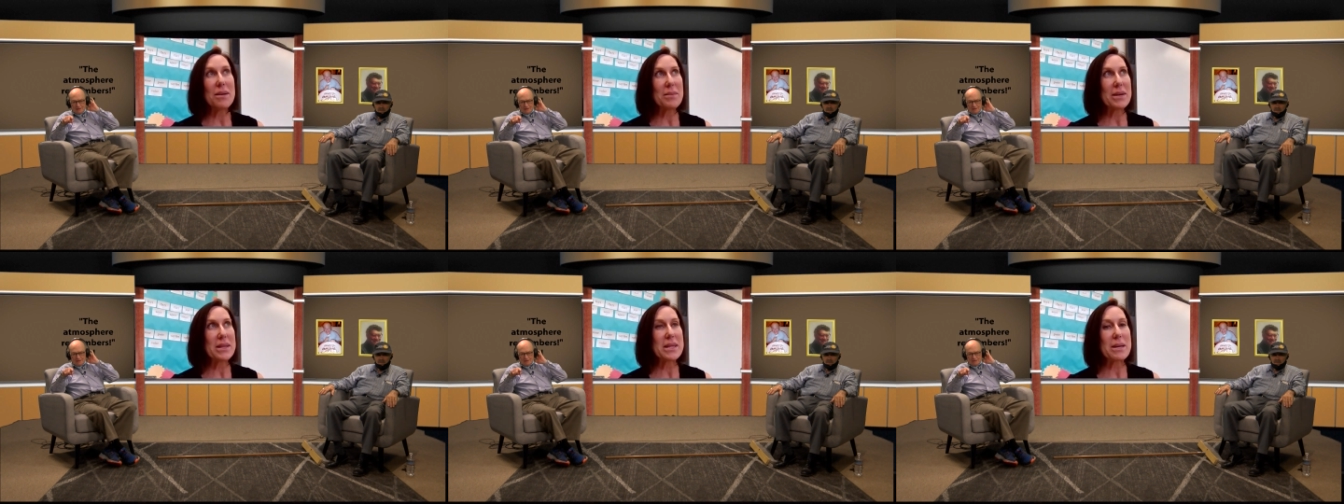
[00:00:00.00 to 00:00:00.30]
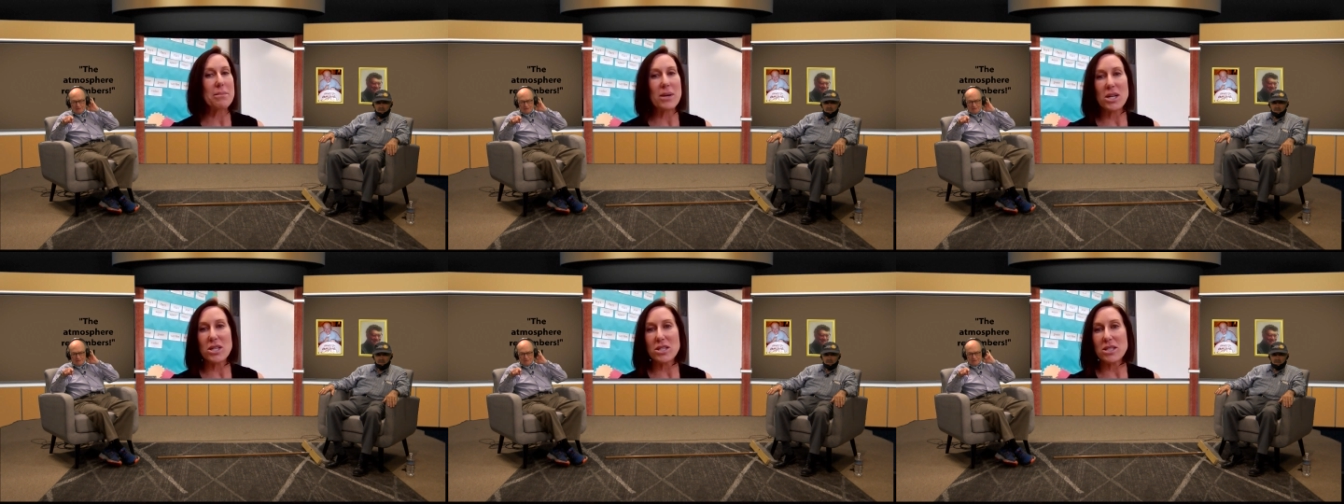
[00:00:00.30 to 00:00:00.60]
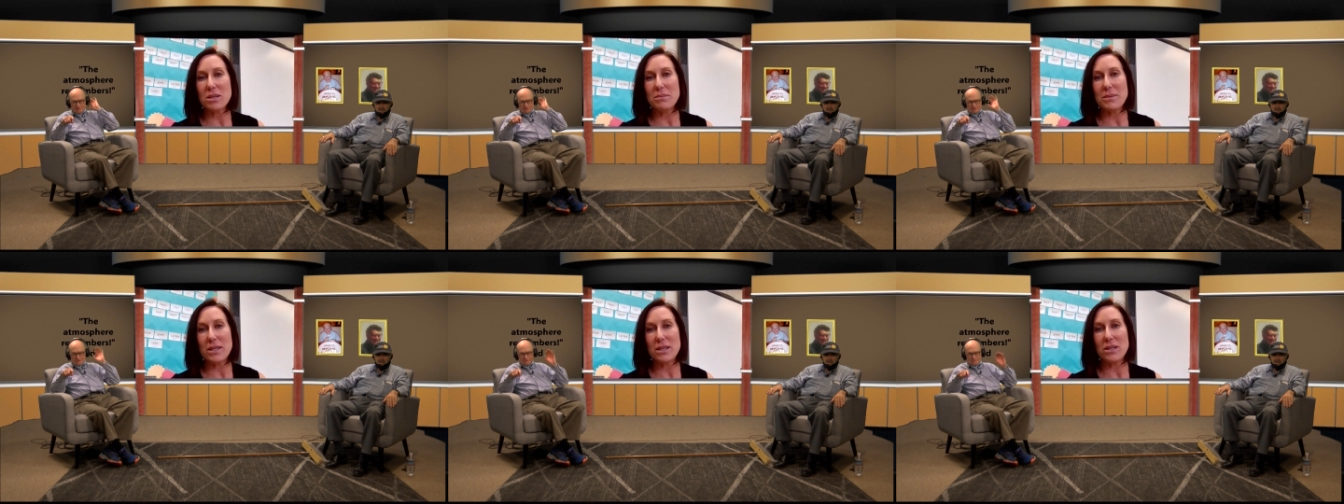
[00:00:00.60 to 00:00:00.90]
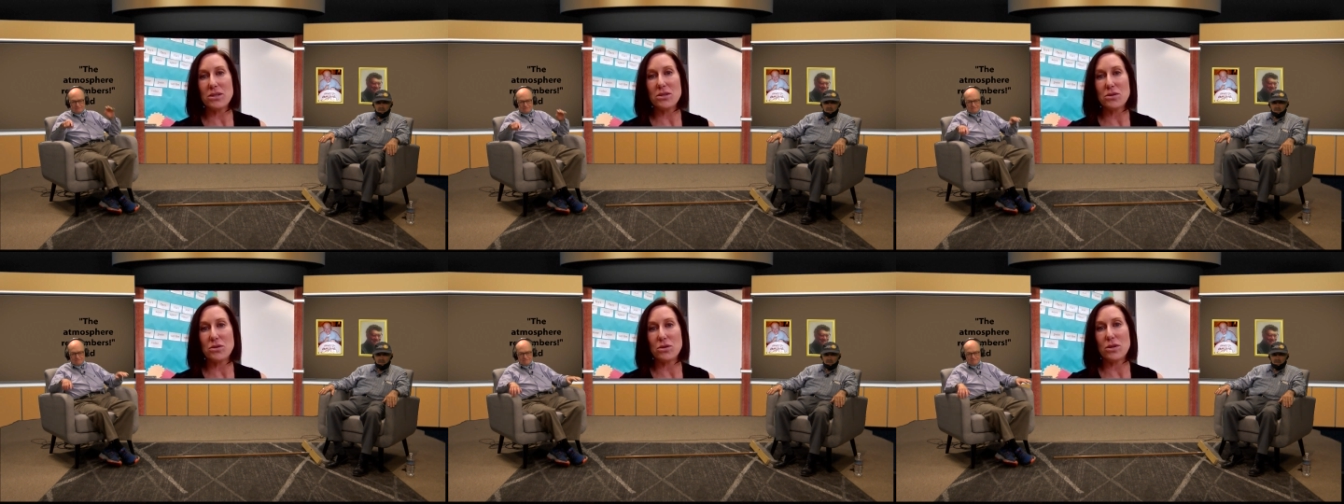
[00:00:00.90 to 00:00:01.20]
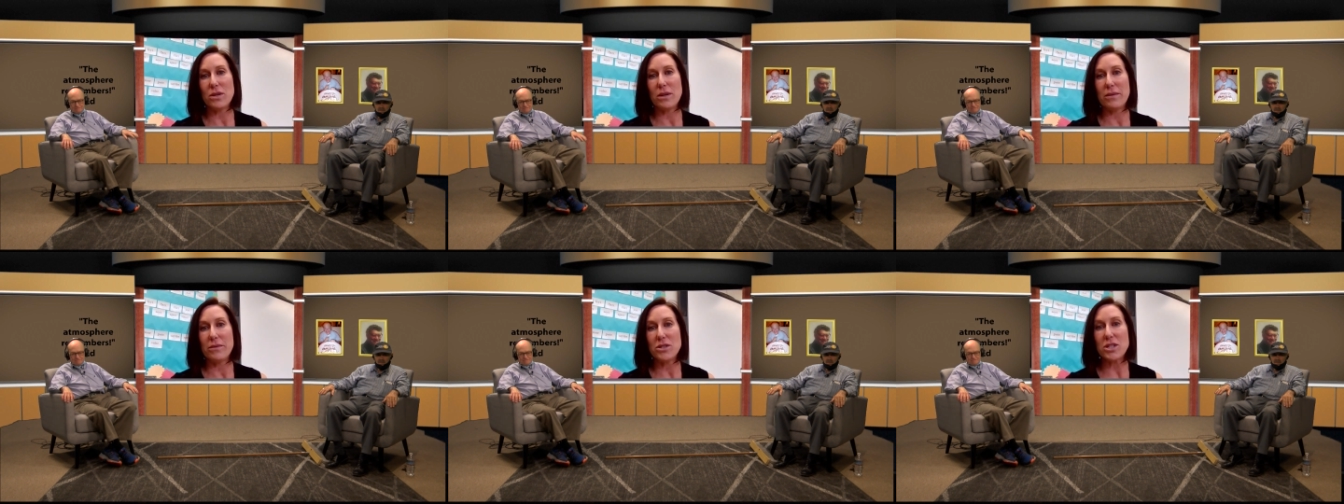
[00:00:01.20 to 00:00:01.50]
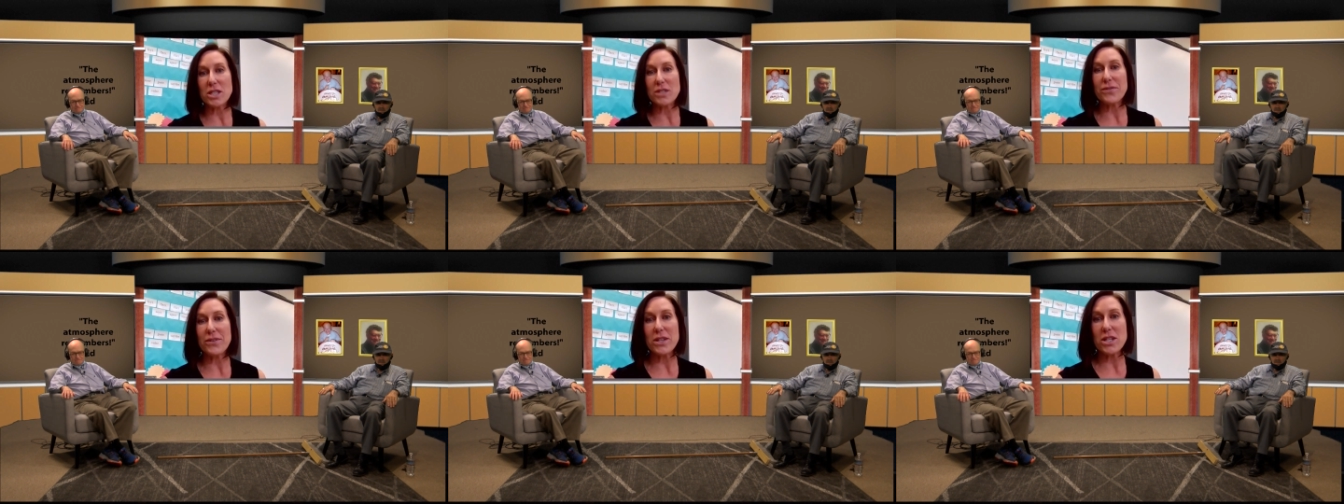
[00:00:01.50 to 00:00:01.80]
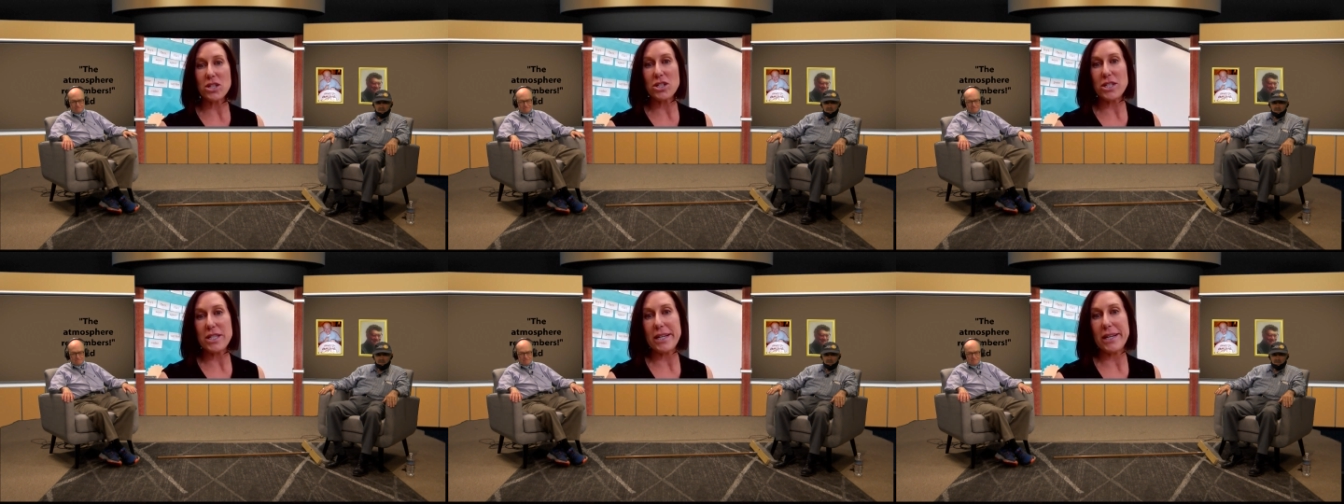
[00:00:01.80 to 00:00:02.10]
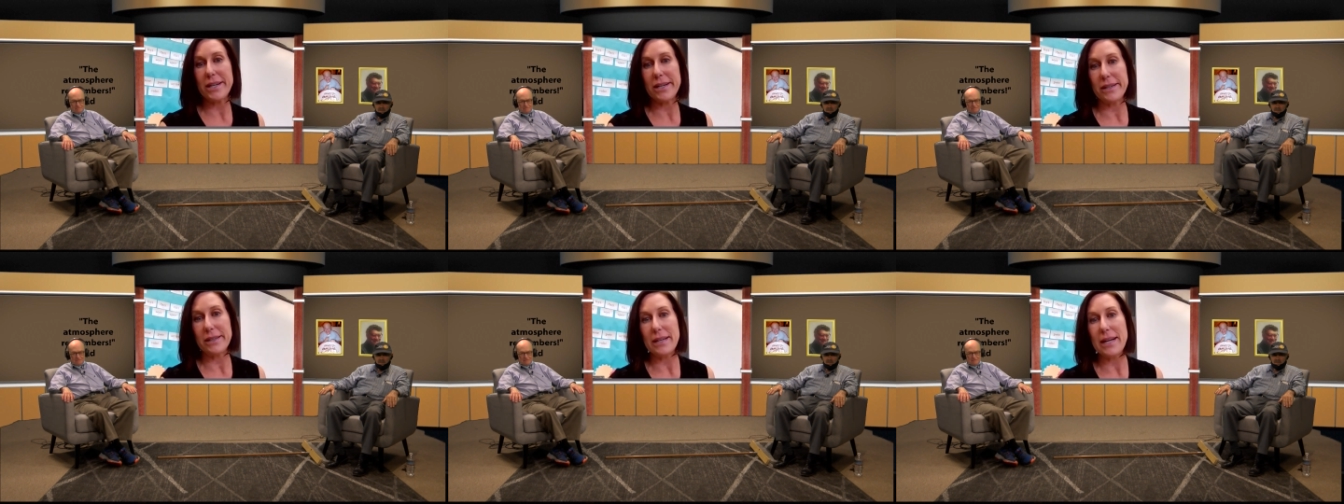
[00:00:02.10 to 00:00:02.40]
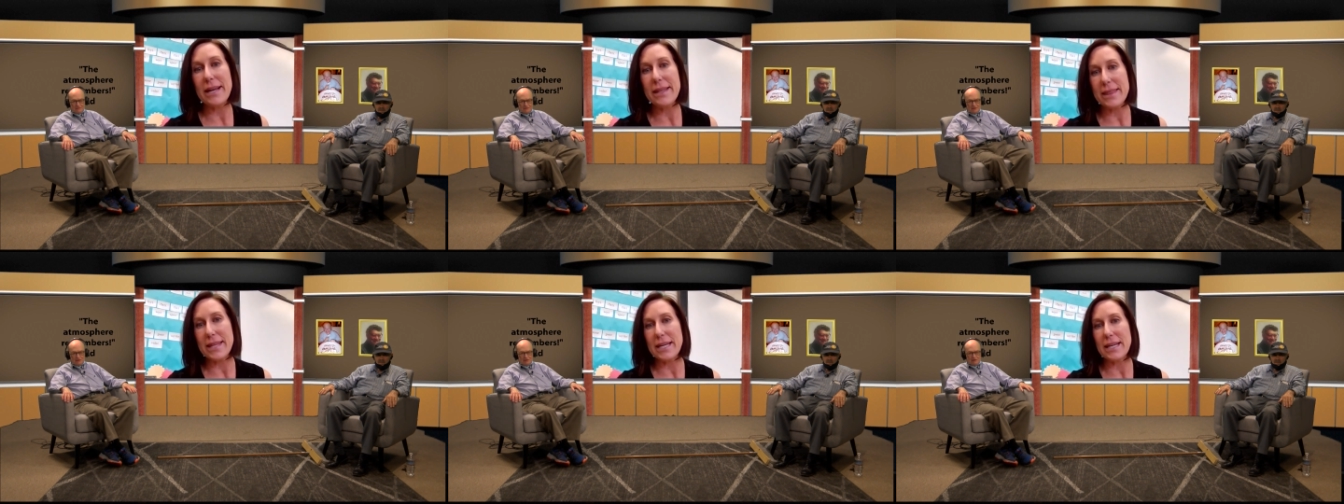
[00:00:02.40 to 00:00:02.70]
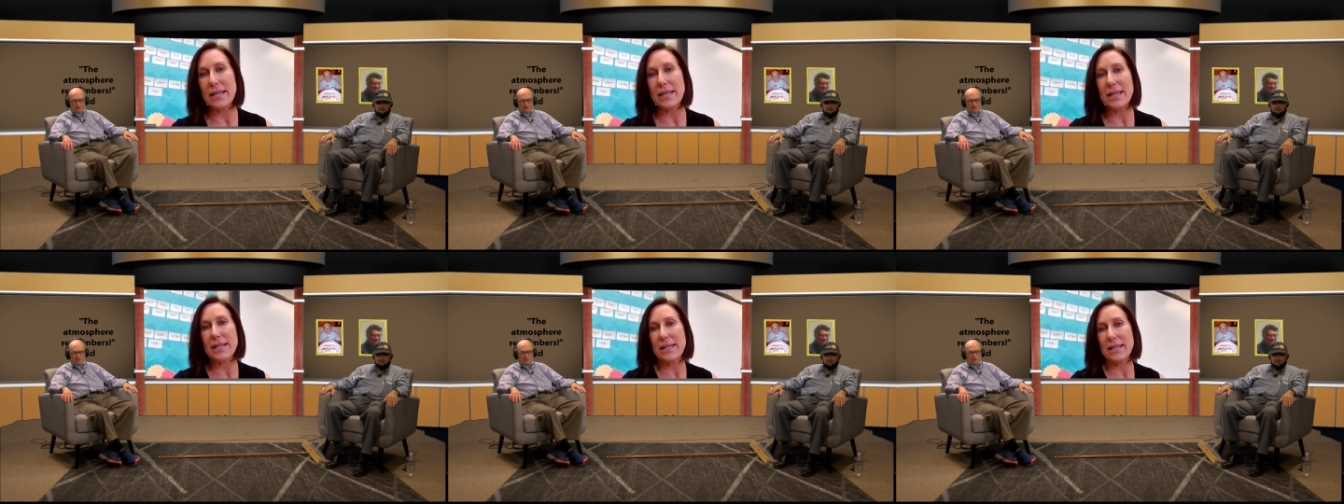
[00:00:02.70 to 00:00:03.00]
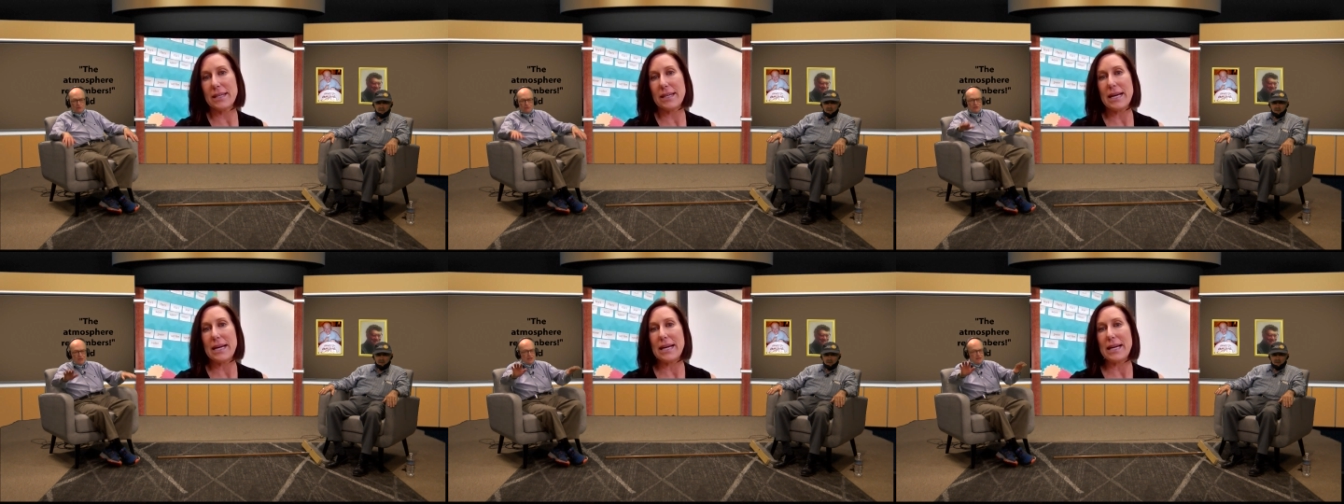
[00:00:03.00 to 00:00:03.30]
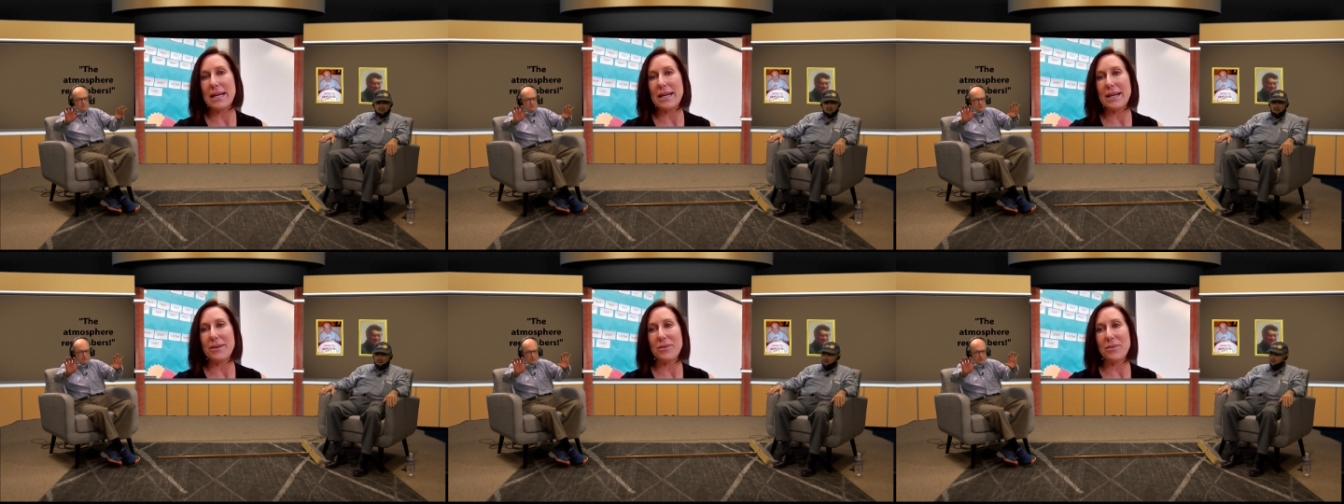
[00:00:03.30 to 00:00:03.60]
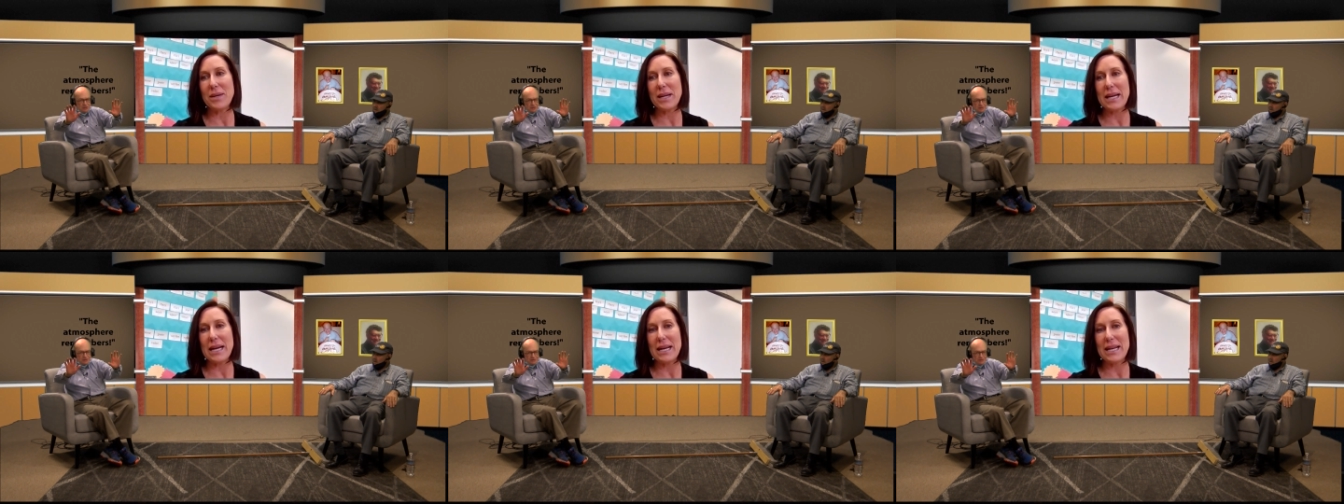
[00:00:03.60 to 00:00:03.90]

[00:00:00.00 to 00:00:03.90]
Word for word: I'm at the Marshall Middle School just for this year, I think. No names, uh, please.